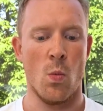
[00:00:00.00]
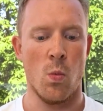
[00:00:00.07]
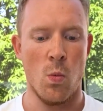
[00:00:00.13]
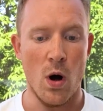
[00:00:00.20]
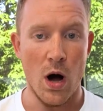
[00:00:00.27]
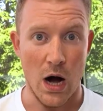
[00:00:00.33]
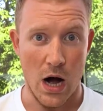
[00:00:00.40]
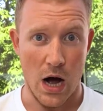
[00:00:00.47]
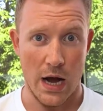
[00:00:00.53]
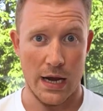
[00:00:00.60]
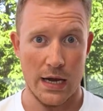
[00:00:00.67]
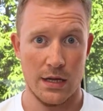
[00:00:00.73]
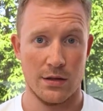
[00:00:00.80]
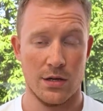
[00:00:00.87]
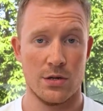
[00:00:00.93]

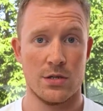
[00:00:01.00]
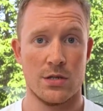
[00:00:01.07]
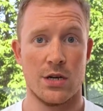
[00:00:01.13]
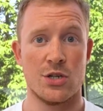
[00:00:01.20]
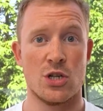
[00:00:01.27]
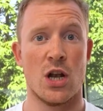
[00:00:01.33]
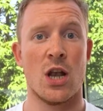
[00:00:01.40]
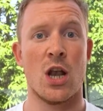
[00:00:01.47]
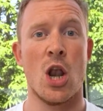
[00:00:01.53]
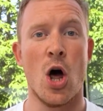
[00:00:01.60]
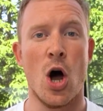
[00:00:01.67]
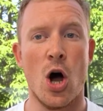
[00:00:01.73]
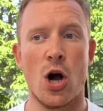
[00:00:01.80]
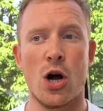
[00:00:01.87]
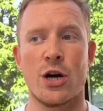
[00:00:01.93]
why there's such a
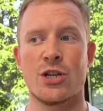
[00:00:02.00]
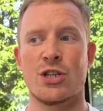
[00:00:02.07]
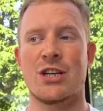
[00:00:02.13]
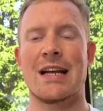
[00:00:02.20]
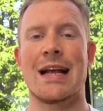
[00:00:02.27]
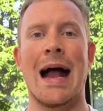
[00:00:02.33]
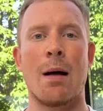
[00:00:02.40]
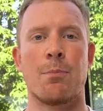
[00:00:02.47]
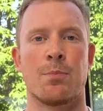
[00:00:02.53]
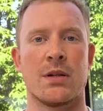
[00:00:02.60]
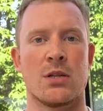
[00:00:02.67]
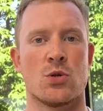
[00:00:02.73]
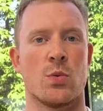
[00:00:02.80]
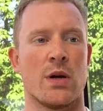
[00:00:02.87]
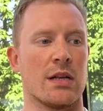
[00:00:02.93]
large gap
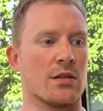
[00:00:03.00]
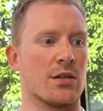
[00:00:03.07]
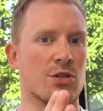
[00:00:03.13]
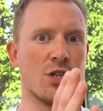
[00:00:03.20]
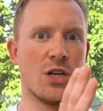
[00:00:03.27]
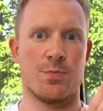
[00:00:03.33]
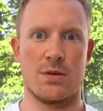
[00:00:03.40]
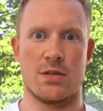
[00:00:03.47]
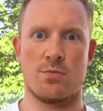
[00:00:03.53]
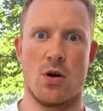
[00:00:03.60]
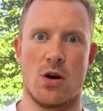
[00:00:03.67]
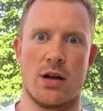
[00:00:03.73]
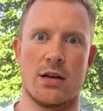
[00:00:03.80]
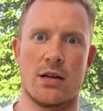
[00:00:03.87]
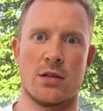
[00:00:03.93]
between the cheapest
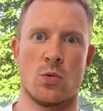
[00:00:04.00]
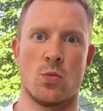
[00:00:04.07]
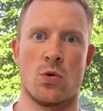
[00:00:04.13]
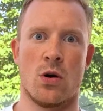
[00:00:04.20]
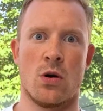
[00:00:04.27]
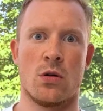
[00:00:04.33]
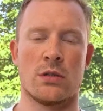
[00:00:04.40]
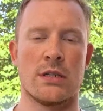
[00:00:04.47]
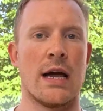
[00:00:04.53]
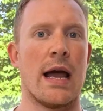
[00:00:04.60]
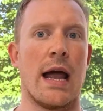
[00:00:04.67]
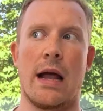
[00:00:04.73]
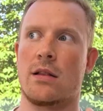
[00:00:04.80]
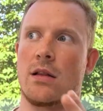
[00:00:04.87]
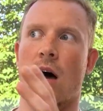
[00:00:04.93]
market in the world
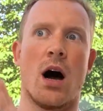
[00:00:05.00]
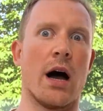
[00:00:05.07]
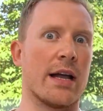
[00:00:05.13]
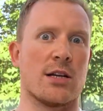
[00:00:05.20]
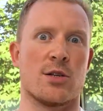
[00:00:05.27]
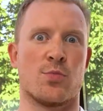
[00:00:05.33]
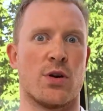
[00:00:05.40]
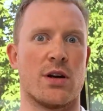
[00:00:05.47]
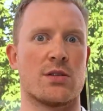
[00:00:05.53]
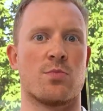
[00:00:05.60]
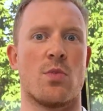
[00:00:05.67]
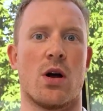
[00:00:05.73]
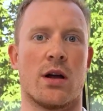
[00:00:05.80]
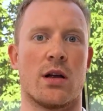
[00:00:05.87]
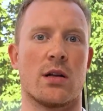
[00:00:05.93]
and the highest priced
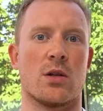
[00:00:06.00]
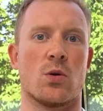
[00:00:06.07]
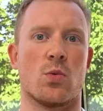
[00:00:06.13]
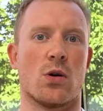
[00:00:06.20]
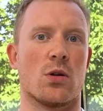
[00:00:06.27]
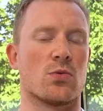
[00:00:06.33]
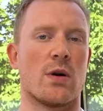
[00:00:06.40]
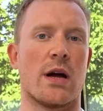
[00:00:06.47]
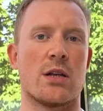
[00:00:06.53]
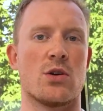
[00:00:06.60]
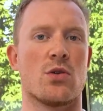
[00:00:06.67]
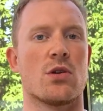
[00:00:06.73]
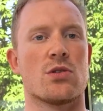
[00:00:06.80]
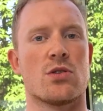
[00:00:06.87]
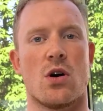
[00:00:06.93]
market in the world, right? You
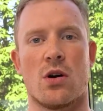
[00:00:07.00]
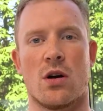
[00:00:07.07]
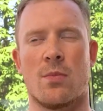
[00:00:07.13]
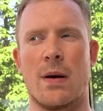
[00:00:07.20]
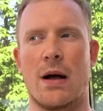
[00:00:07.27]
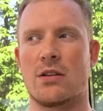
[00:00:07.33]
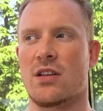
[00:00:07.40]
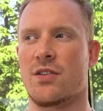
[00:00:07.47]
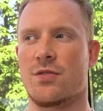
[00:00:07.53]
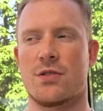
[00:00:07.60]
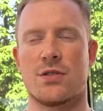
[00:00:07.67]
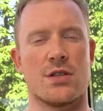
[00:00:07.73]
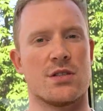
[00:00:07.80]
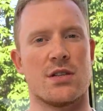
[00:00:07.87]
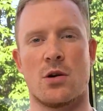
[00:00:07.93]
can talk about
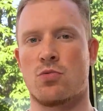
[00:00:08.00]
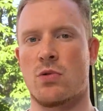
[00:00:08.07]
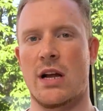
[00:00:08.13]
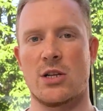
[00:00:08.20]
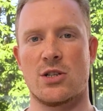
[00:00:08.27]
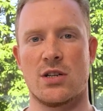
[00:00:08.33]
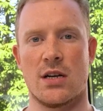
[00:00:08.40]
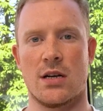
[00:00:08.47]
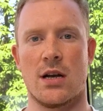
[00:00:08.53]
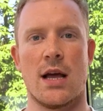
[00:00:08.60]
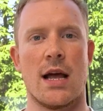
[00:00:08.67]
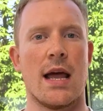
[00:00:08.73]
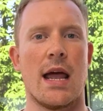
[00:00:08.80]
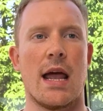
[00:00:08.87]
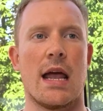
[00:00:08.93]
differences that range
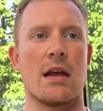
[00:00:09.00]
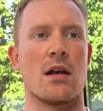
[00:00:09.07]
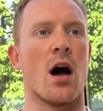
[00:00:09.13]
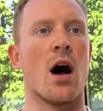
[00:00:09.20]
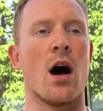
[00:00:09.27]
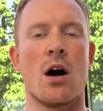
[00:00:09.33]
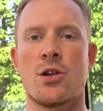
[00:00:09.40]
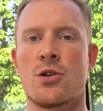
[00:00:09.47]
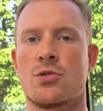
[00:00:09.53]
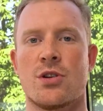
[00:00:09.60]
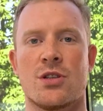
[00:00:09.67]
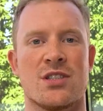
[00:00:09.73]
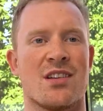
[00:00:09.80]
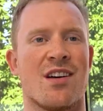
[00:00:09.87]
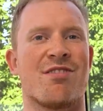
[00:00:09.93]
in
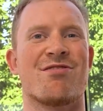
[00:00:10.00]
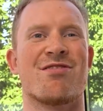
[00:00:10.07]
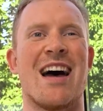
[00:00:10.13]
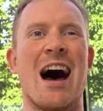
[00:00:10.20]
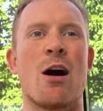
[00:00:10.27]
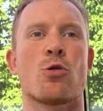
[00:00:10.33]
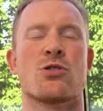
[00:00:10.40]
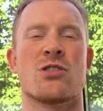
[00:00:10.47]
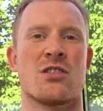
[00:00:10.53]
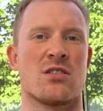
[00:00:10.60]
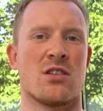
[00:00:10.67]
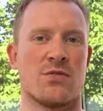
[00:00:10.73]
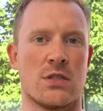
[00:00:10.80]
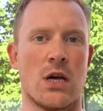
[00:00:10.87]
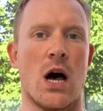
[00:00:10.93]
hundreds to thousands
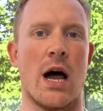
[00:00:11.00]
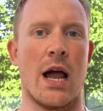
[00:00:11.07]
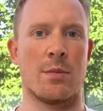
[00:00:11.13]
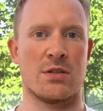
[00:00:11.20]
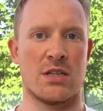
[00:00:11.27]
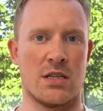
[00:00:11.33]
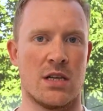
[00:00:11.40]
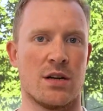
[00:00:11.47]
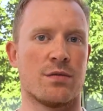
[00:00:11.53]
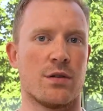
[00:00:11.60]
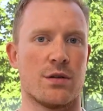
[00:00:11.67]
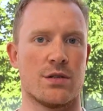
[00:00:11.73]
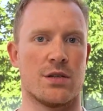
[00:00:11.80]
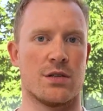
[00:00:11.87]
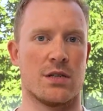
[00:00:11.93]
of times in
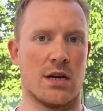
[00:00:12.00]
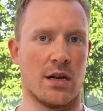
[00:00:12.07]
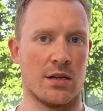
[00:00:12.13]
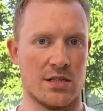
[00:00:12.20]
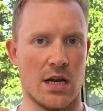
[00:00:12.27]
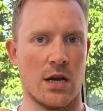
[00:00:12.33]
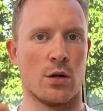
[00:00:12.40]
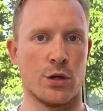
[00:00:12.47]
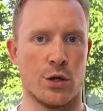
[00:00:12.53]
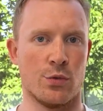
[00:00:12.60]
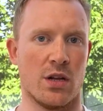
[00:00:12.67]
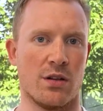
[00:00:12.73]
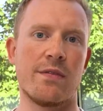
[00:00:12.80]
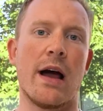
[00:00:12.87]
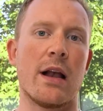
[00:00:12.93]
differences in a single
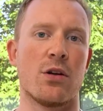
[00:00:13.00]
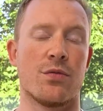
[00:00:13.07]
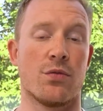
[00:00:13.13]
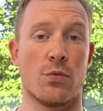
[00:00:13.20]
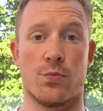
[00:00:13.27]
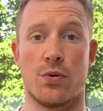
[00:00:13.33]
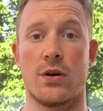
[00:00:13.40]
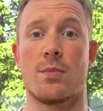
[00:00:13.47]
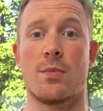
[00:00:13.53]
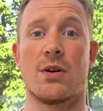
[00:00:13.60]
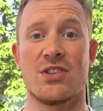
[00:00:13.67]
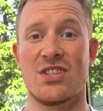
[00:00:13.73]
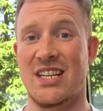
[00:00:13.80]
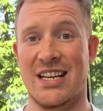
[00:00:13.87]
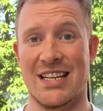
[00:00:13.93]
unit value for pretty
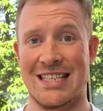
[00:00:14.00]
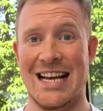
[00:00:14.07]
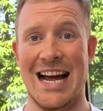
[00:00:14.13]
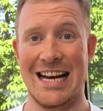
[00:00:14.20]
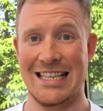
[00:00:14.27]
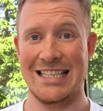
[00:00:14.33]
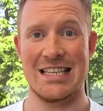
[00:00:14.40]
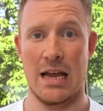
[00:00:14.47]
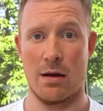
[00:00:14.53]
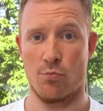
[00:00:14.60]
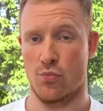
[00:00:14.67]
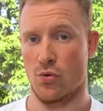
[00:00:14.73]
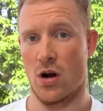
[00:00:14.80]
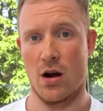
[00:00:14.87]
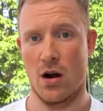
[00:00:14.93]
much the exact same
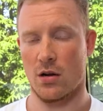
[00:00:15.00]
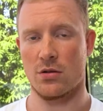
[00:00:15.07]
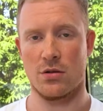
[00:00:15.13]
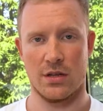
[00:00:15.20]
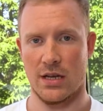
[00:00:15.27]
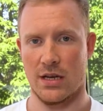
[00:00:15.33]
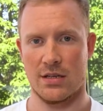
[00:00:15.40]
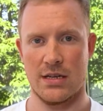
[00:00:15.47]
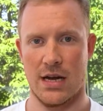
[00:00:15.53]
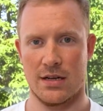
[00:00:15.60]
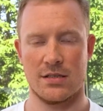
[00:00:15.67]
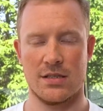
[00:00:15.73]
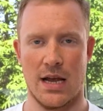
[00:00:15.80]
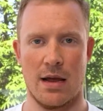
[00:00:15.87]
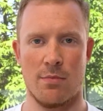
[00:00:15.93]
product or the
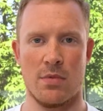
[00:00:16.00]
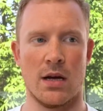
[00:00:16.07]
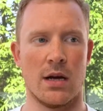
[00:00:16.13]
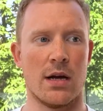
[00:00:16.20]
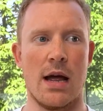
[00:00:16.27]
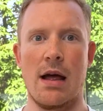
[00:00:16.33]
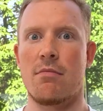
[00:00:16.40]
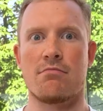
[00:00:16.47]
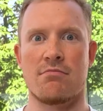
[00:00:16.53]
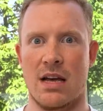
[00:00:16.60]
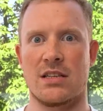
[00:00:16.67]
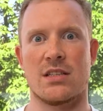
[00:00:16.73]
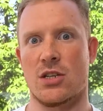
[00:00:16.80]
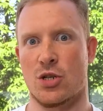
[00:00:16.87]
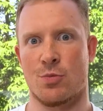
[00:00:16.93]
exact same
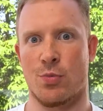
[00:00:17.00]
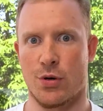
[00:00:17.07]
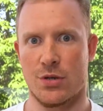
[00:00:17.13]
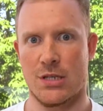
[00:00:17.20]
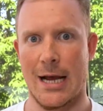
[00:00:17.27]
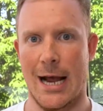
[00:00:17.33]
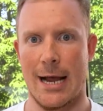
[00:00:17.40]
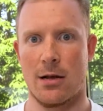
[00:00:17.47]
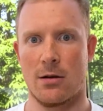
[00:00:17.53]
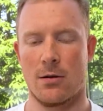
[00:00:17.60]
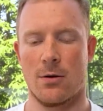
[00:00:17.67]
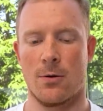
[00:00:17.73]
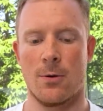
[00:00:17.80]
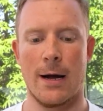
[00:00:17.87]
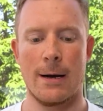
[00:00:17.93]
message per se,
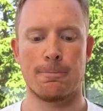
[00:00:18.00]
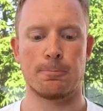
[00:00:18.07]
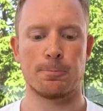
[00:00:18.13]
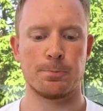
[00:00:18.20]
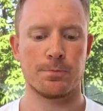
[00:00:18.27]
right?